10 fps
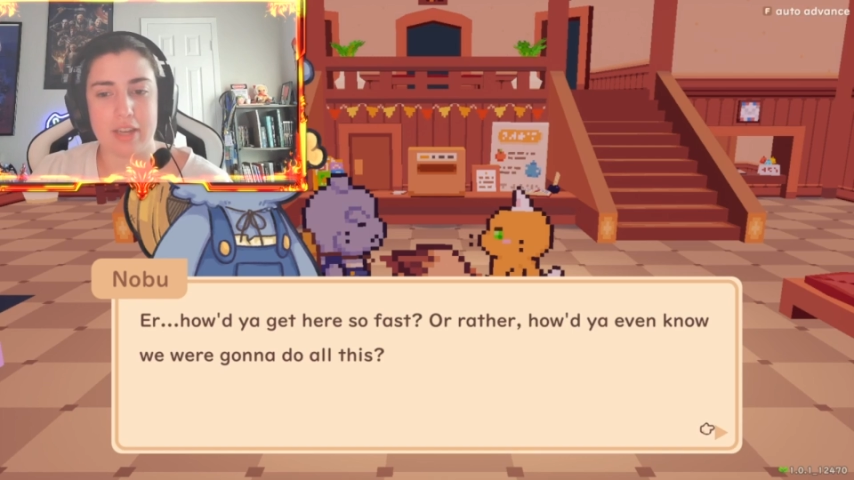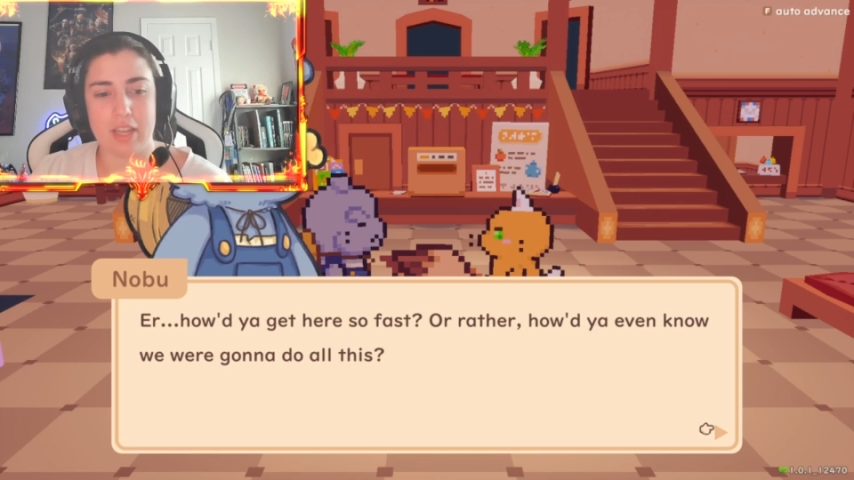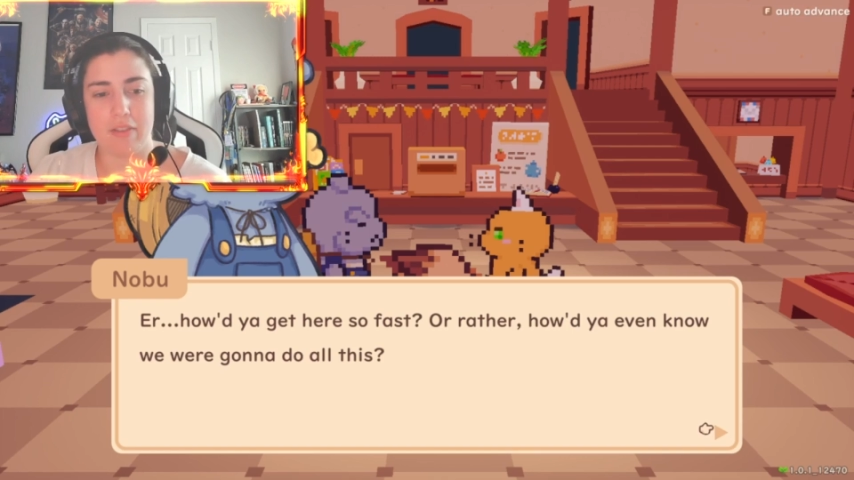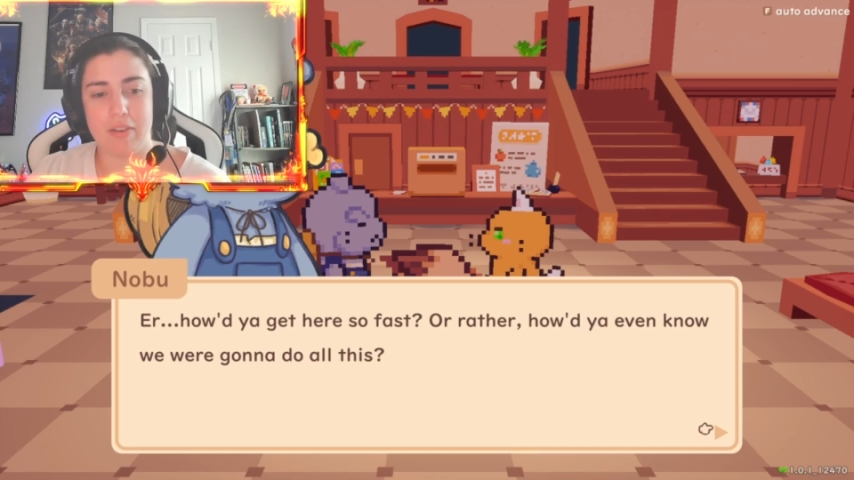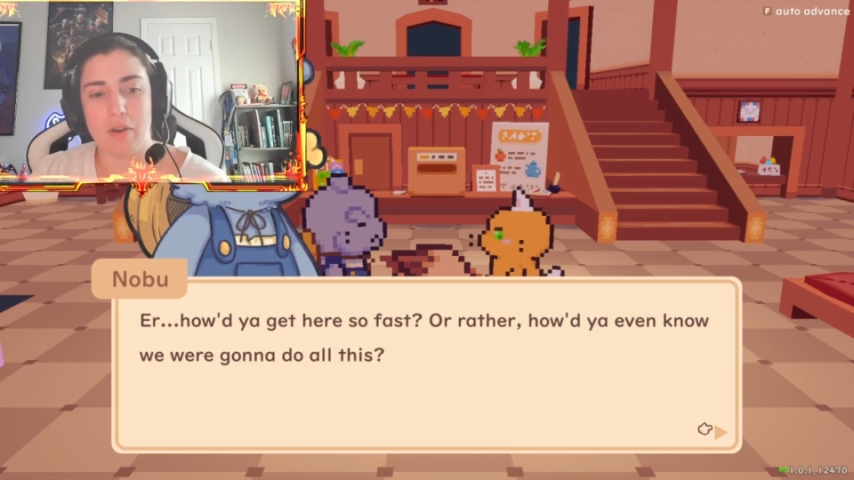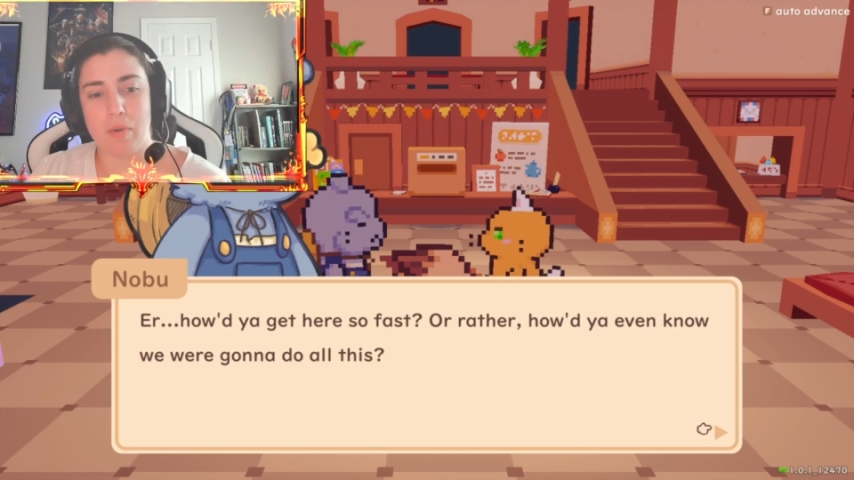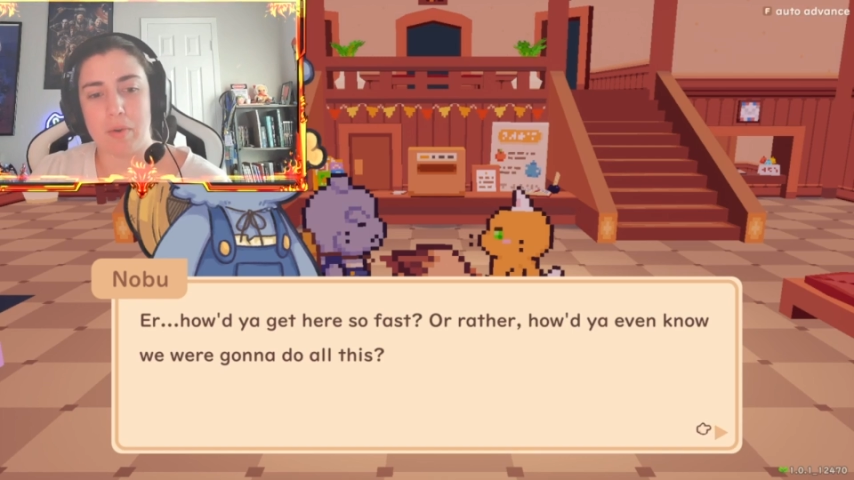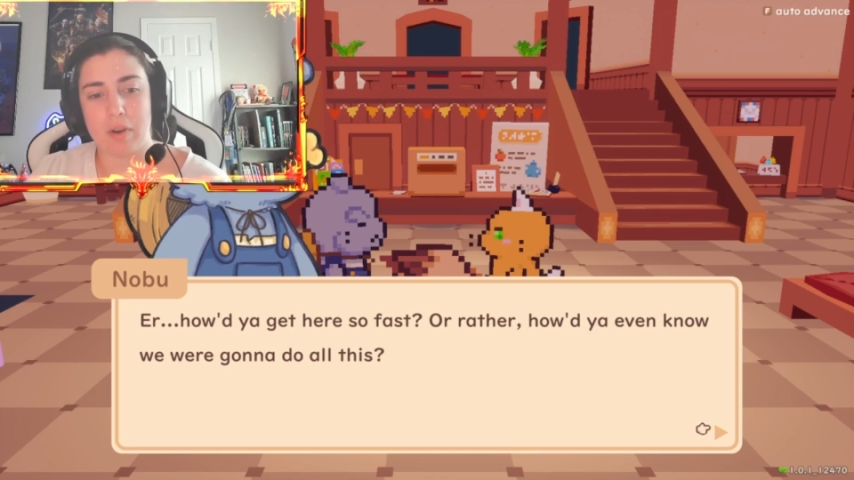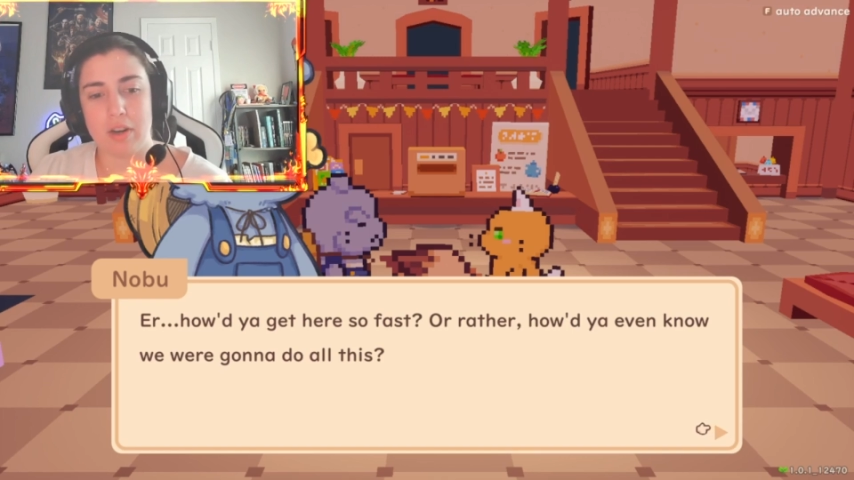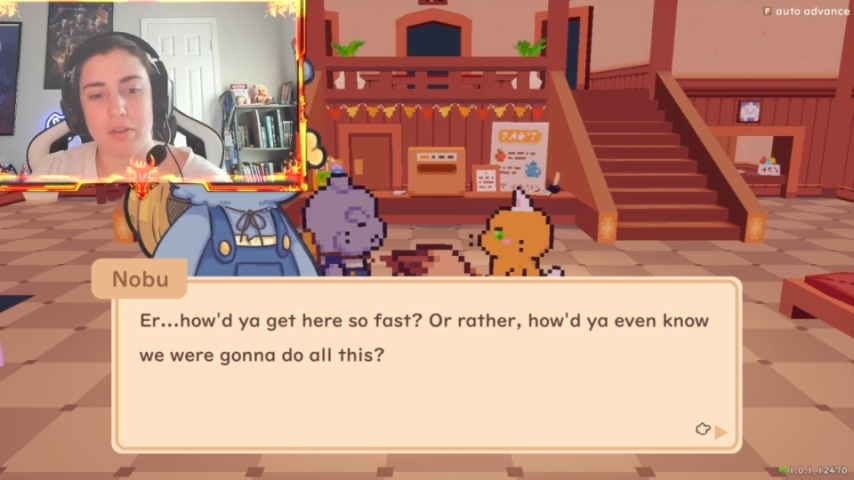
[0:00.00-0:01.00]
you even know we were
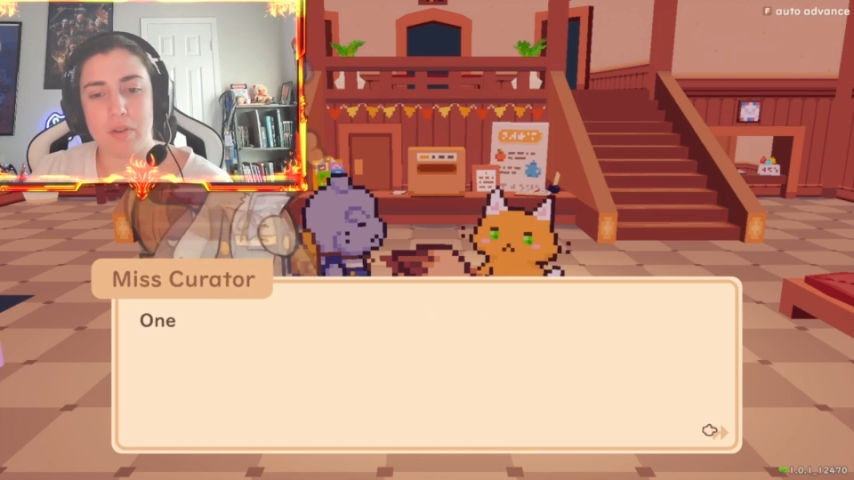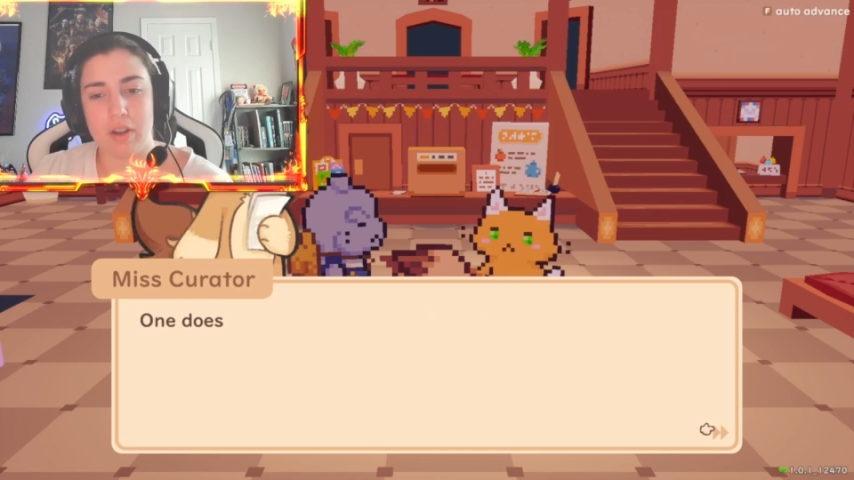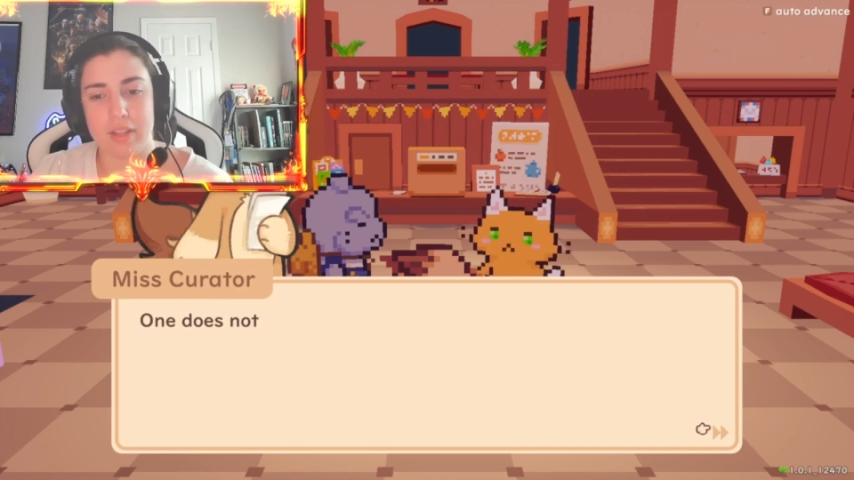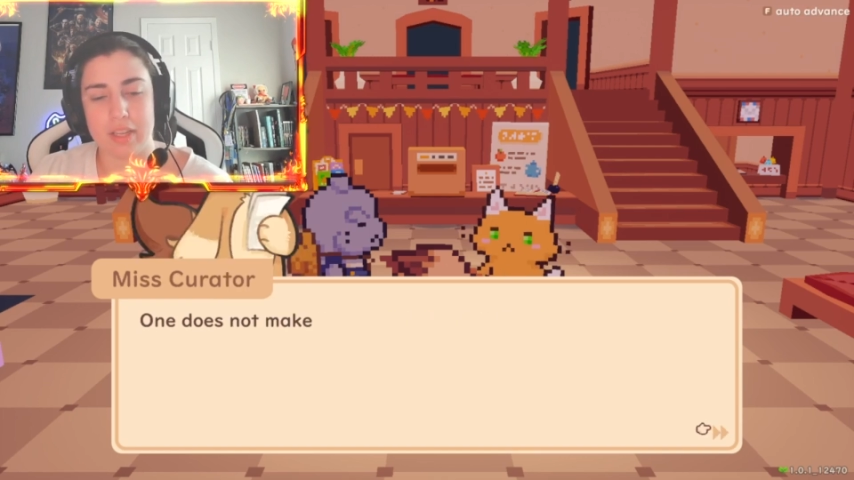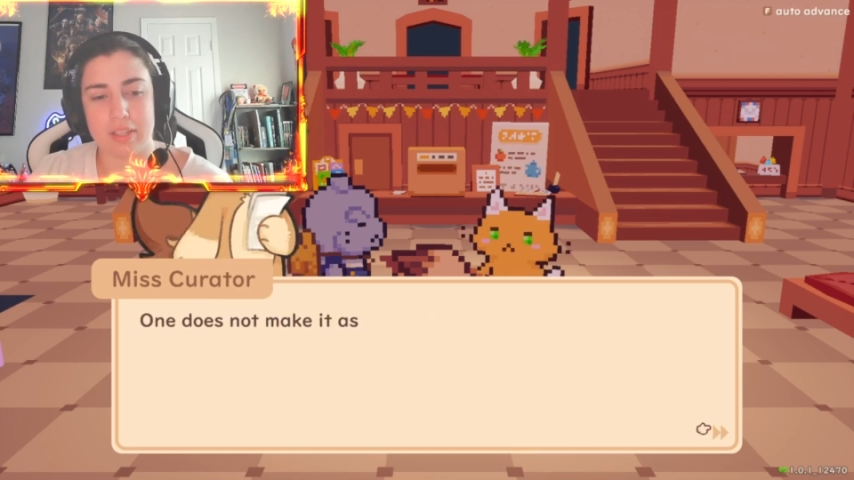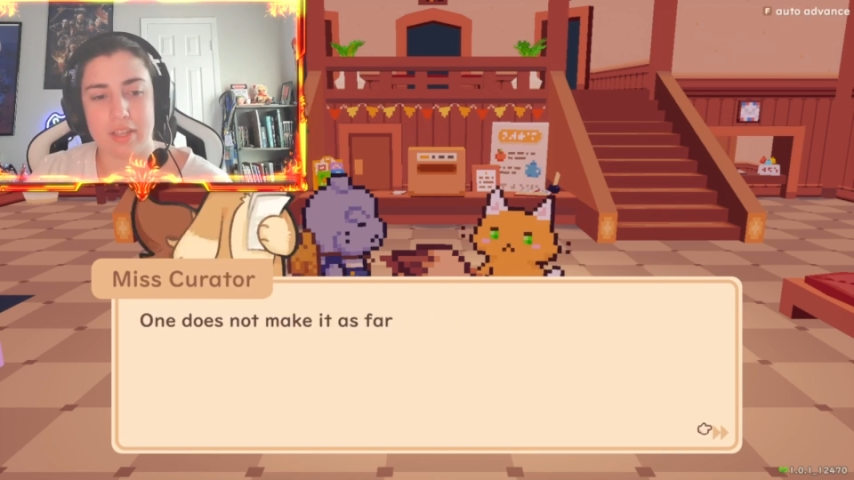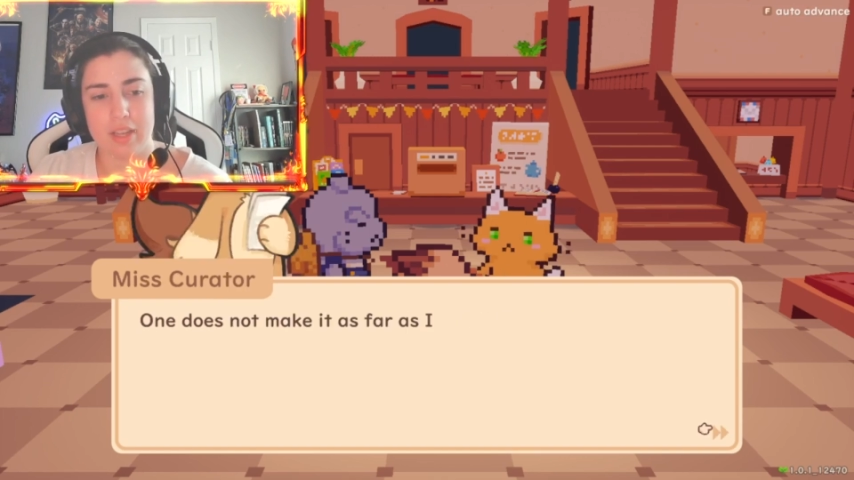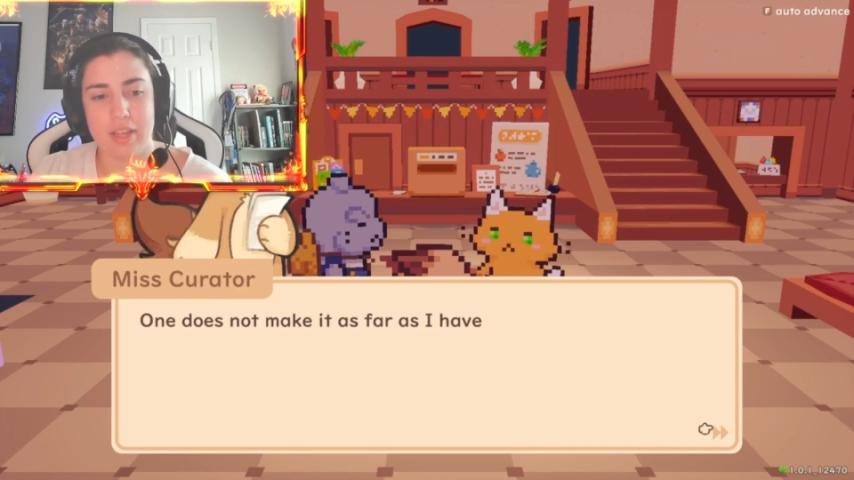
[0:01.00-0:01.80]
gonna do all this?